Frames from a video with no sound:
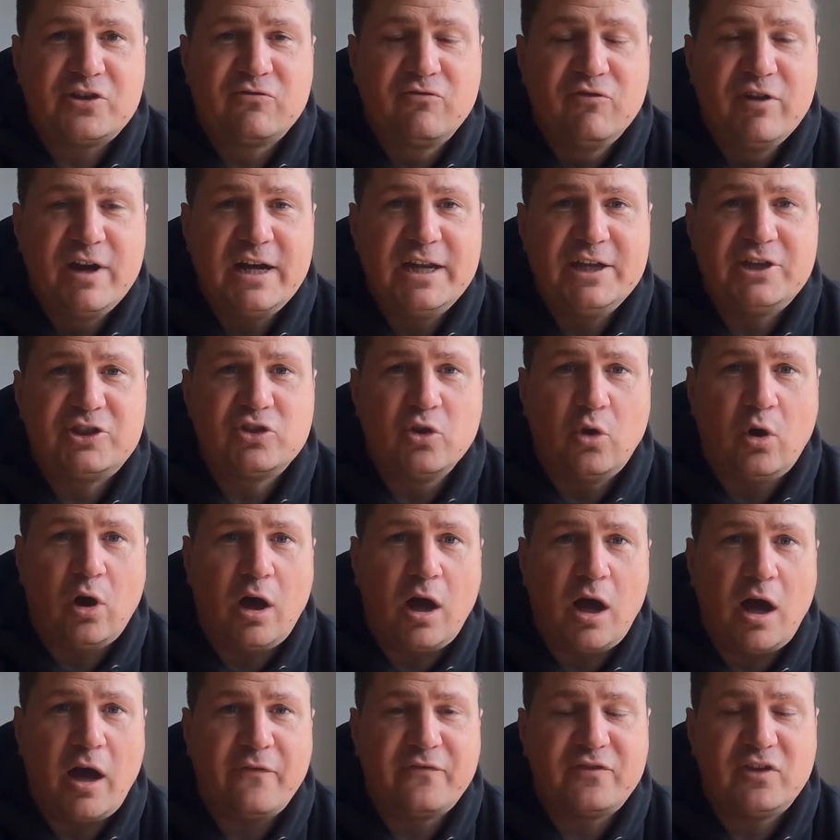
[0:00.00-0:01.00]
really
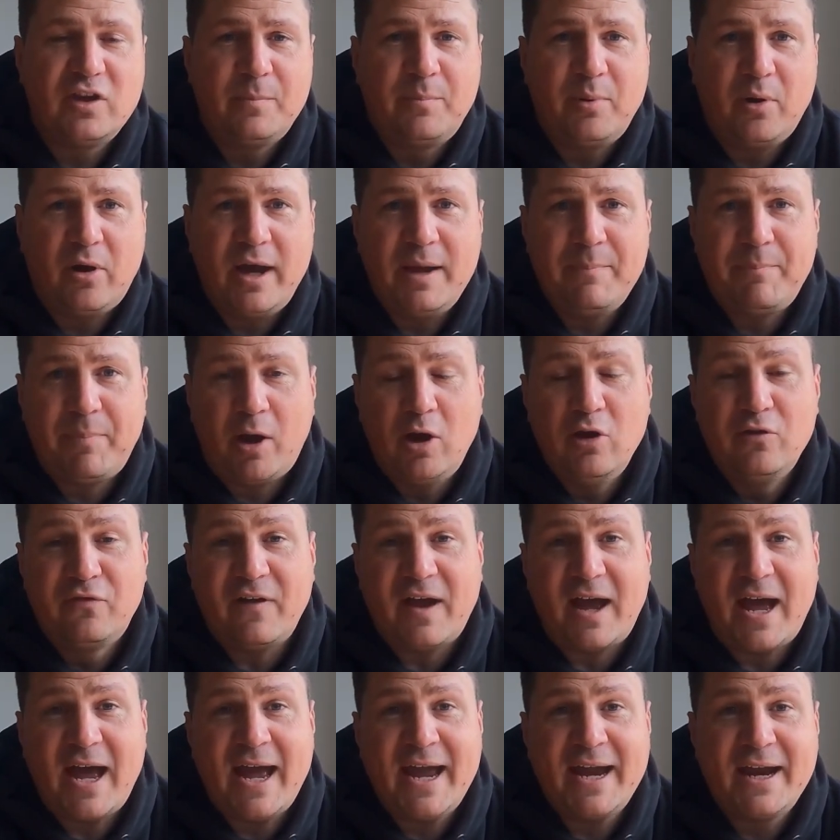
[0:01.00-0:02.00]
sought after by both
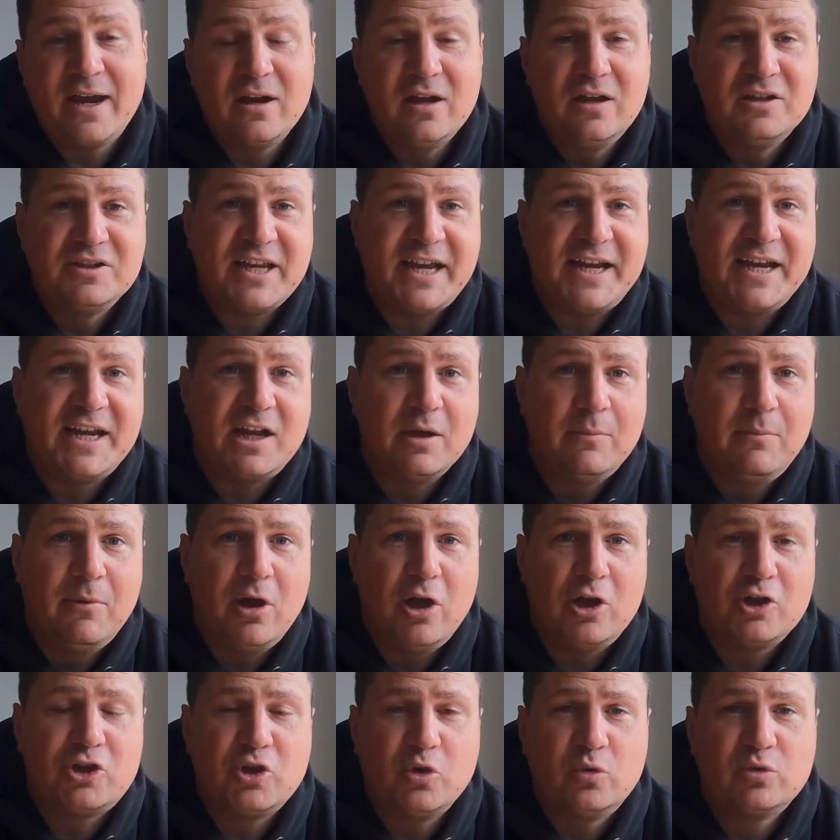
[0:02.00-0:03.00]
anglers and
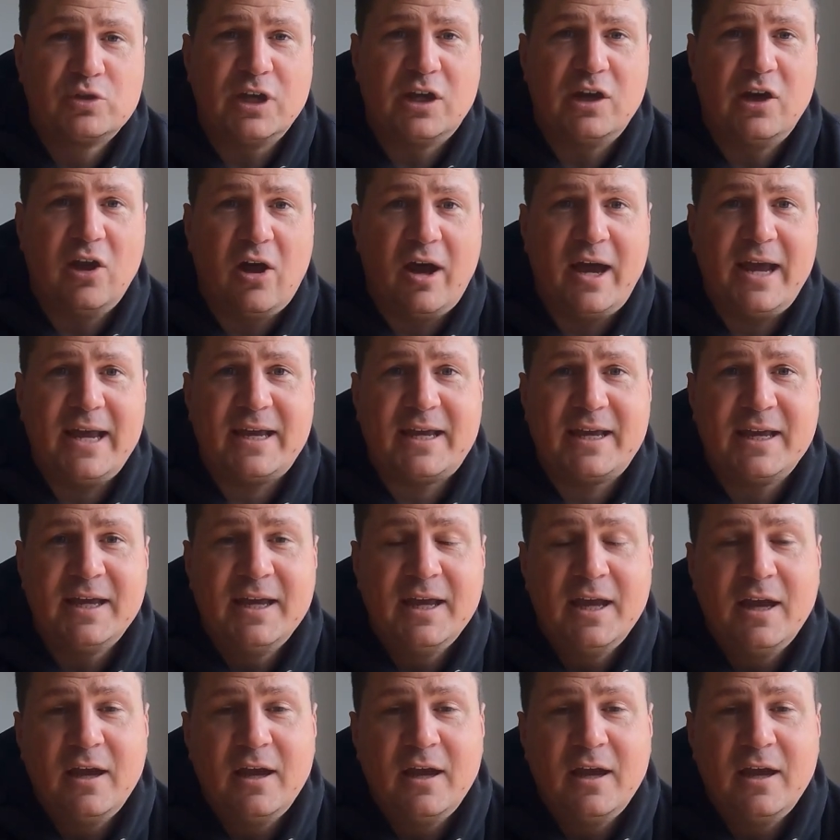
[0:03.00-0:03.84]
commercials alike,